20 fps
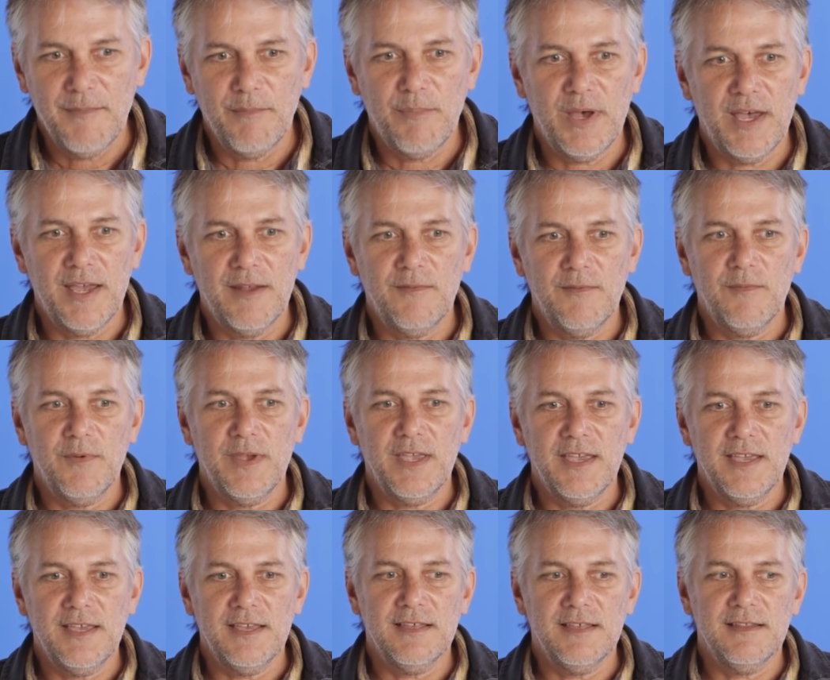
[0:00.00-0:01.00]
But
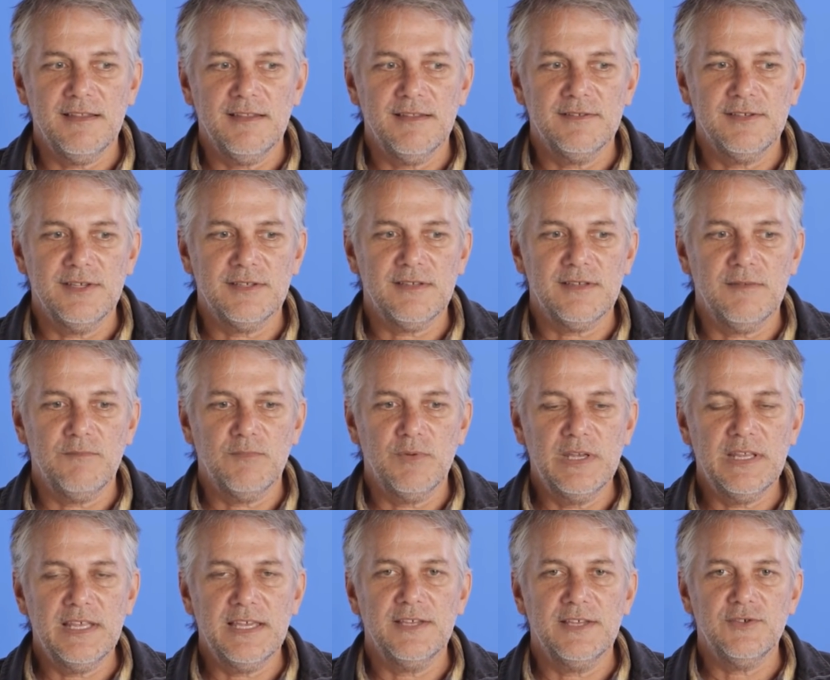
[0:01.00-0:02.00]
we just
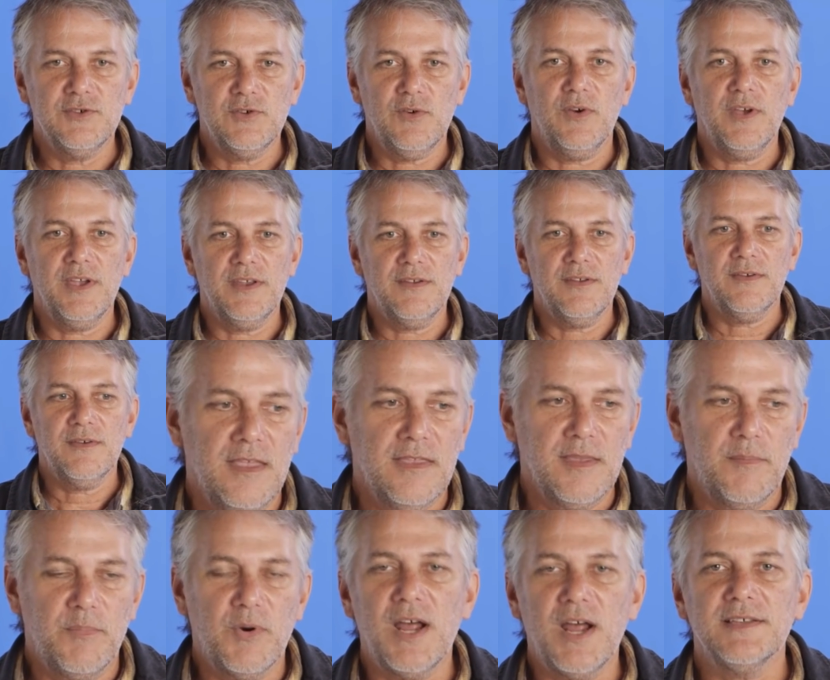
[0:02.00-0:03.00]
really enjoyed the
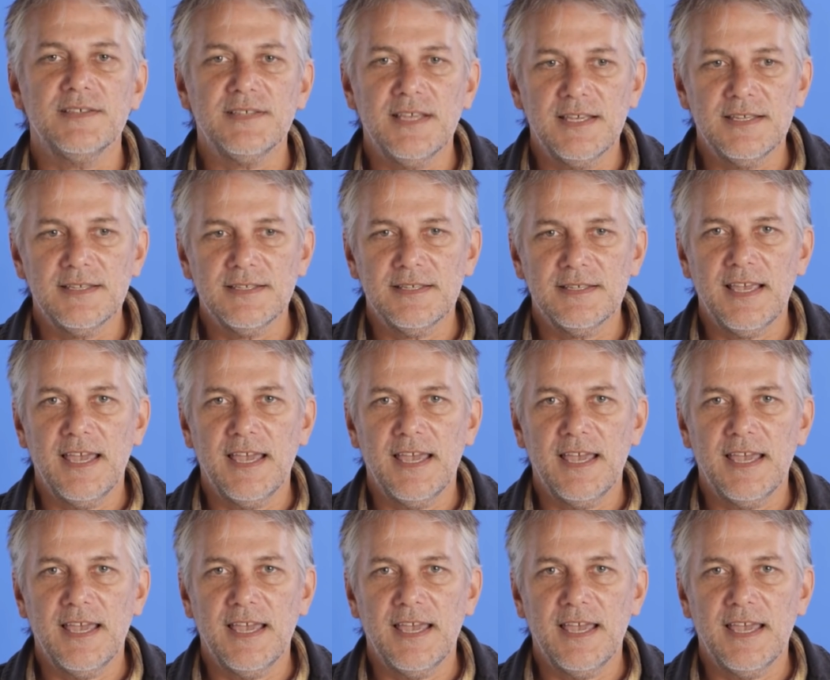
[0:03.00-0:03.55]
process.